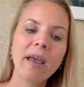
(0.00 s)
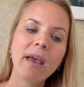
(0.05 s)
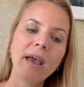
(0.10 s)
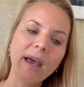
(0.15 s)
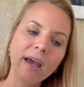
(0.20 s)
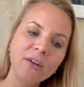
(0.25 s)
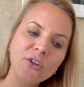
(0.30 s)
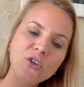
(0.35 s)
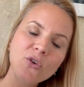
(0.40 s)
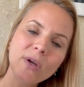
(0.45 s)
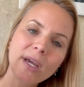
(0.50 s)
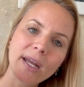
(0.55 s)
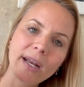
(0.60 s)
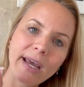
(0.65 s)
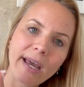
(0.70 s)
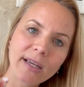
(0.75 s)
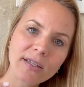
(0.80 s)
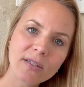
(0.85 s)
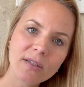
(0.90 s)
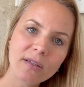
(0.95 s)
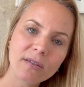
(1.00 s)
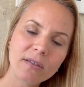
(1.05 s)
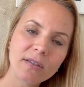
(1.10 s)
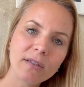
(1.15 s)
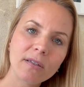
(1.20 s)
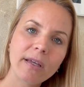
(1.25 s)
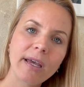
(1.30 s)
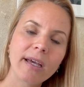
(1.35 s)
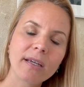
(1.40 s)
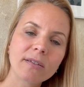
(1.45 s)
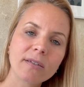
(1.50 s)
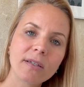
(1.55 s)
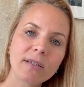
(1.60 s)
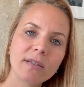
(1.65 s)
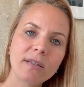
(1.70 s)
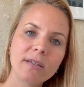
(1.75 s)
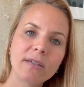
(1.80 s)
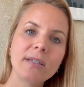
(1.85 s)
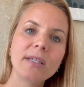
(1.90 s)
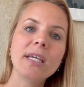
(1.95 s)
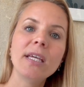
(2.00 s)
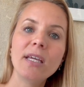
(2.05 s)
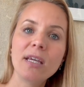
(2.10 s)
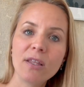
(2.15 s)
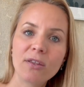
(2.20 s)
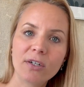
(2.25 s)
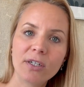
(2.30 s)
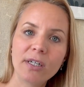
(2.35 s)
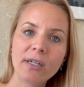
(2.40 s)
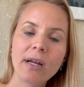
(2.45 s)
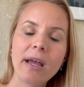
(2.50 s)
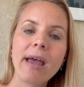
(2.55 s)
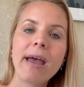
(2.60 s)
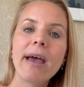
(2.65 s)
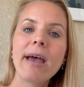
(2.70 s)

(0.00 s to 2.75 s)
And you can access this either